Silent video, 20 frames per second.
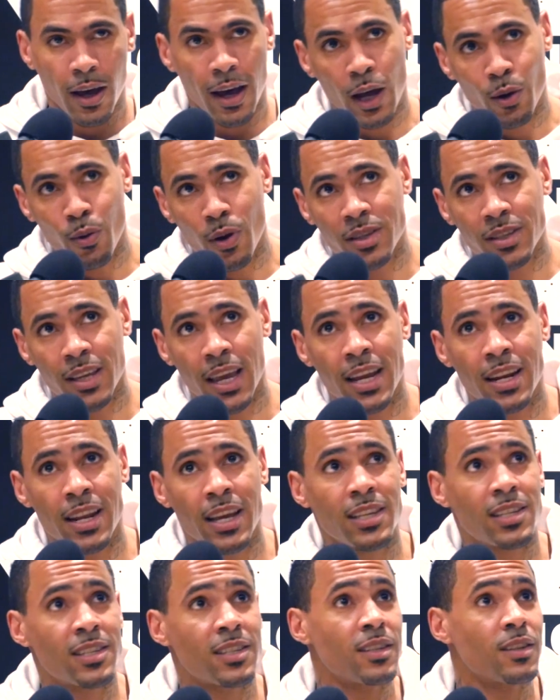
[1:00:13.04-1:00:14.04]
do I say
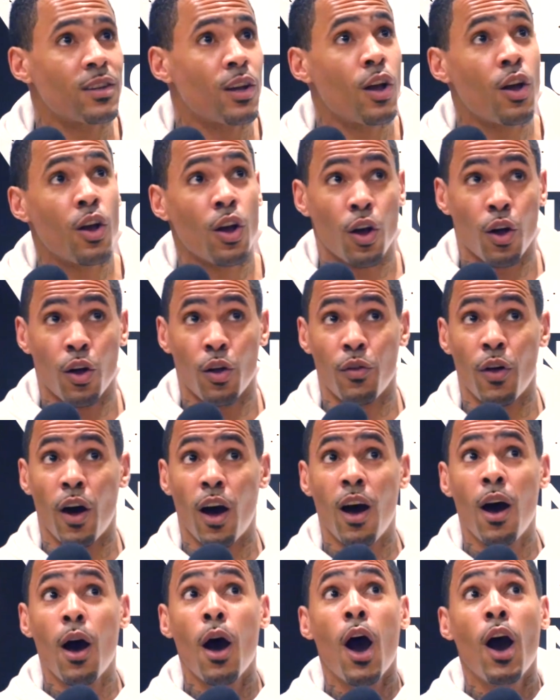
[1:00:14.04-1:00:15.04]
this?
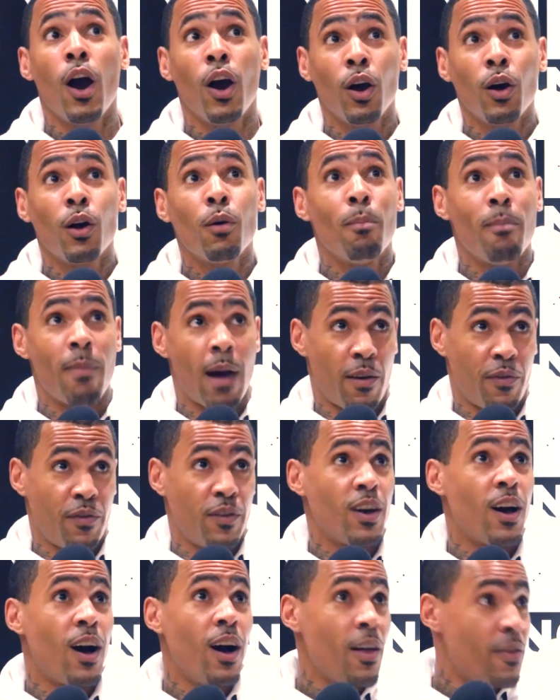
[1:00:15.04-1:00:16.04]
The
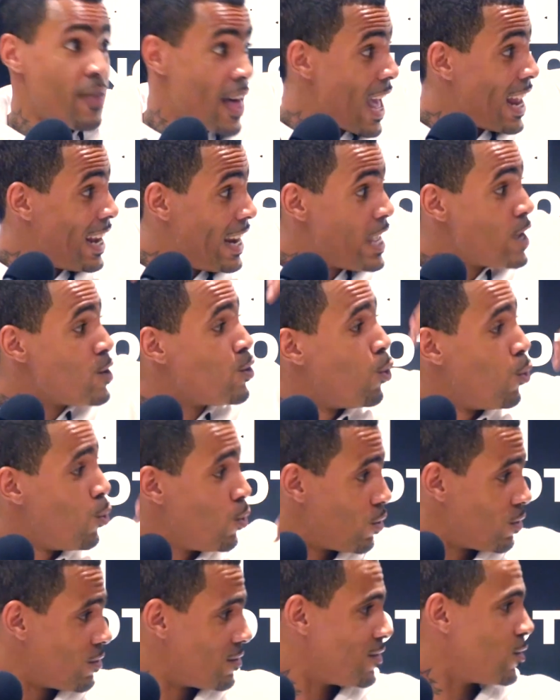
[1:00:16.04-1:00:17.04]
mafia that are legal
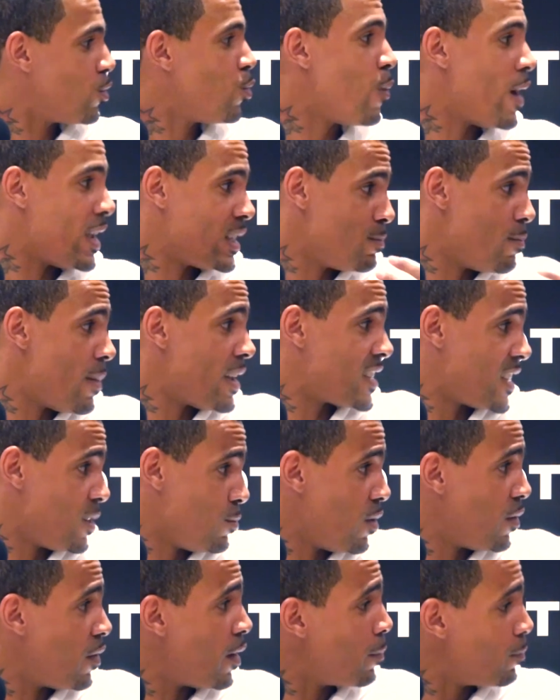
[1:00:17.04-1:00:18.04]
always messing
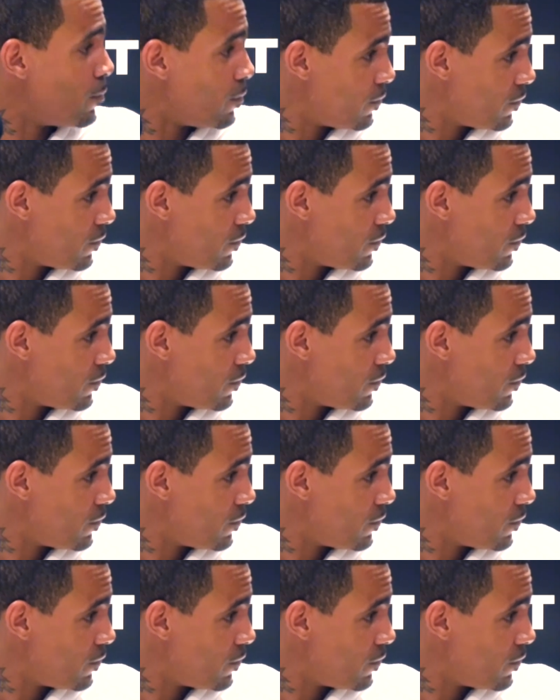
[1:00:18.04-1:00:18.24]
with him.